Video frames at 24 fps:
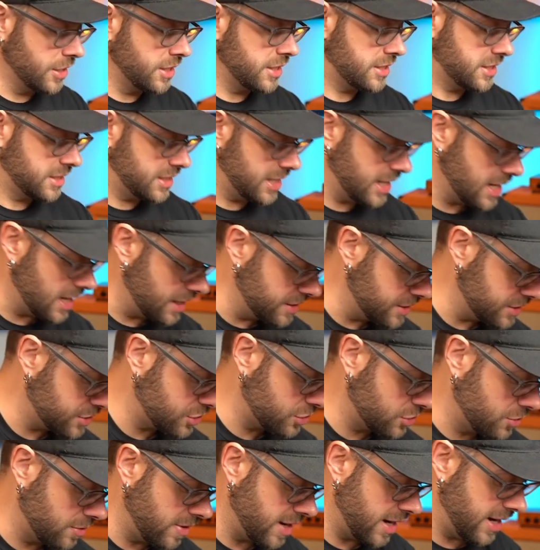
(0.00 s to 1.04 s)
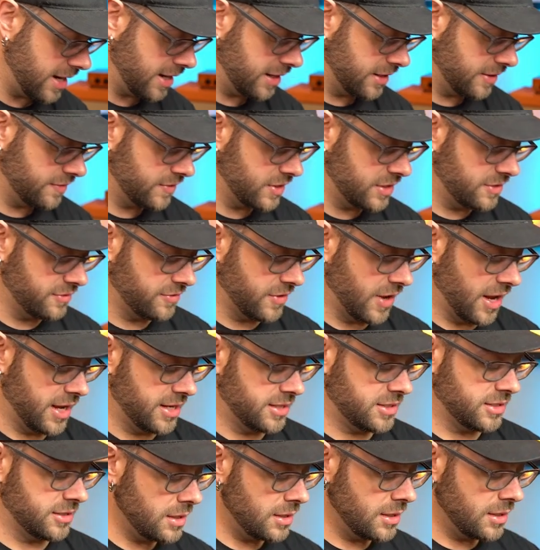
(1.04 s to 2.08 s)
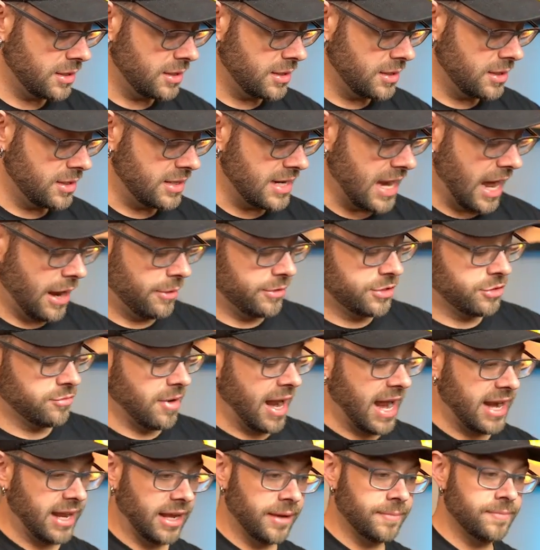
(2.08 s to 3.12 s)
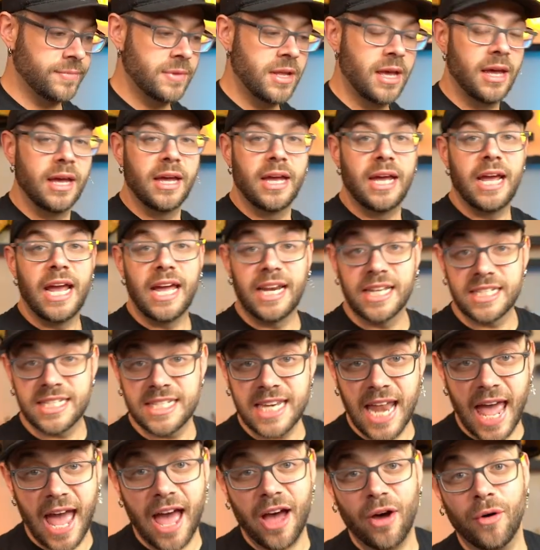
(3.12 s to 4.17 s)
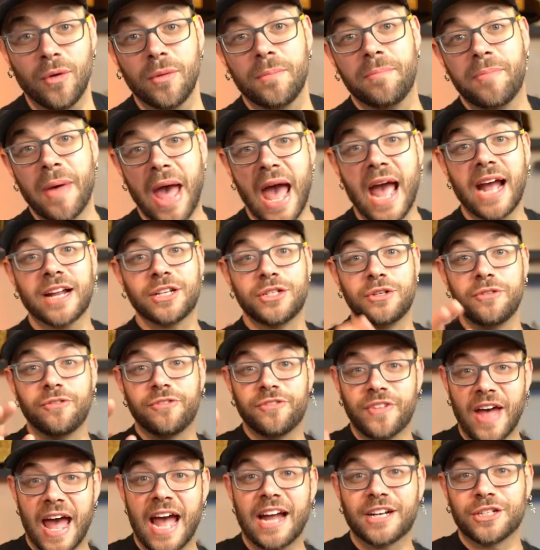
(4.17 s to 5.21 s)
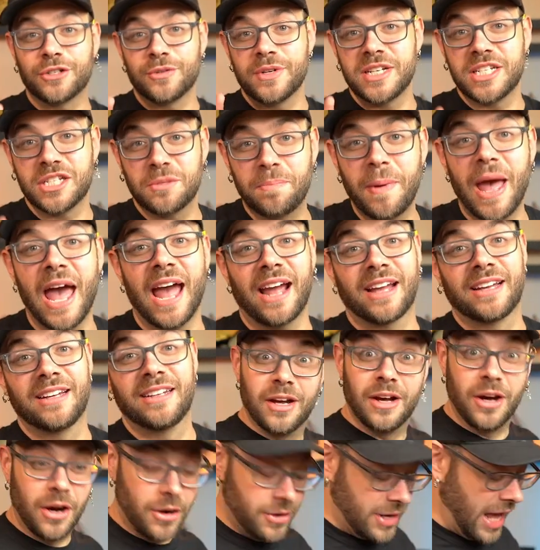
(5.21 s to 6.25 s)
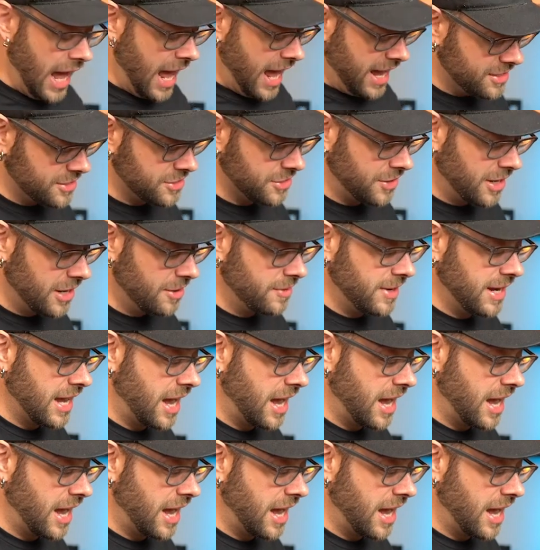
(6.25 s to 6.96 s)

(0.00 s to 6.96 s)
see on the screen of the device, now it's ready. It is now back to factory spec. Okay, so here we go.